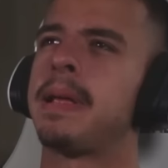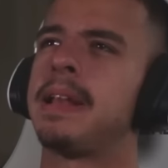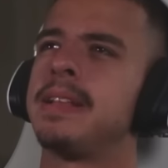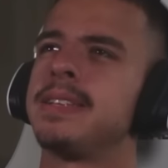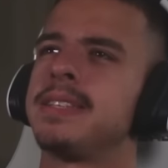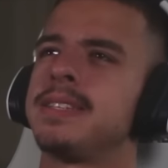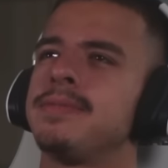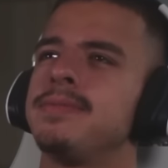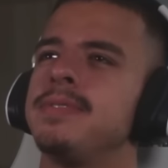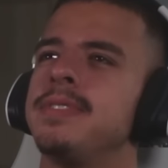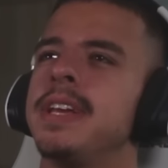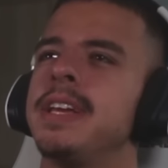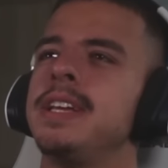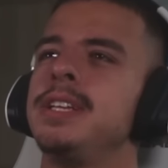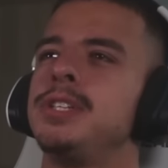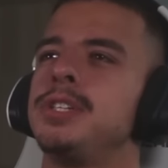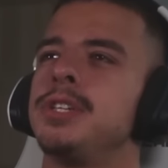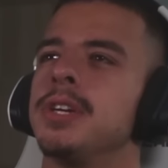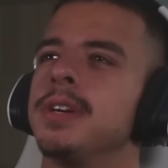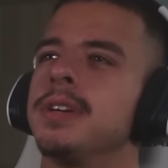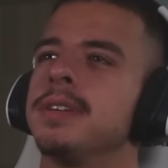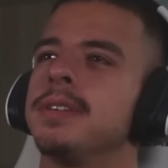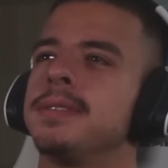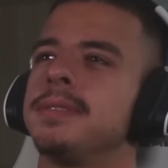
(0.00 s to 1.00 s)
balance of
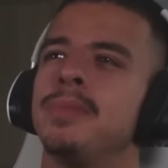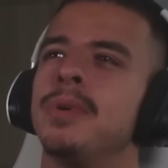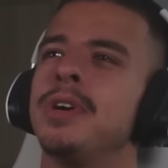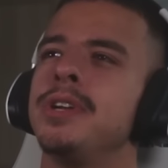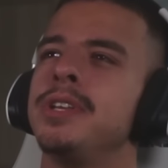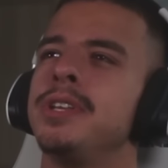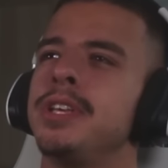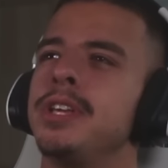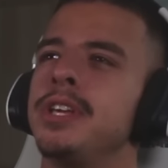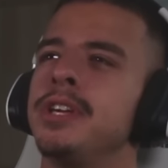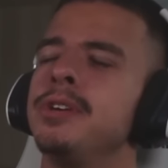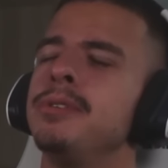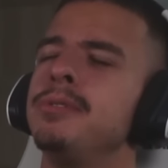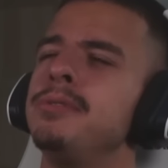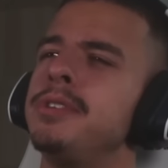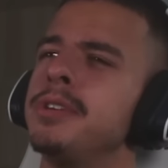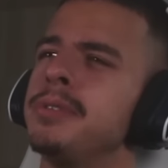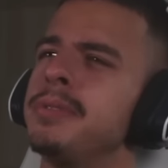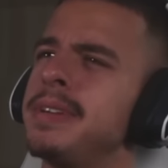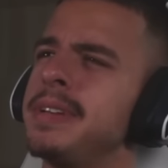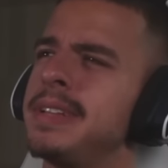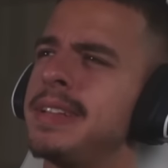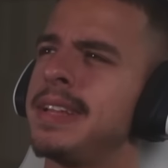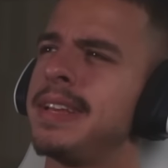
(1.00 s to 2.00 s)
nature? Weren't you
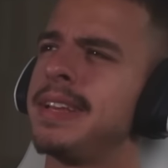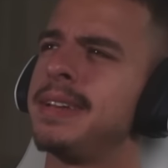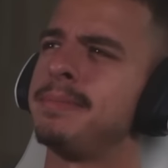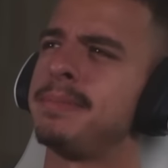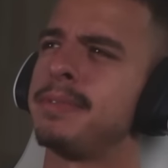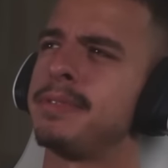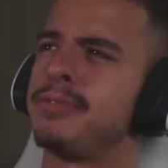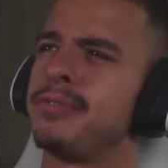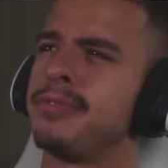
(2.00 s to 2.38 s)
doing that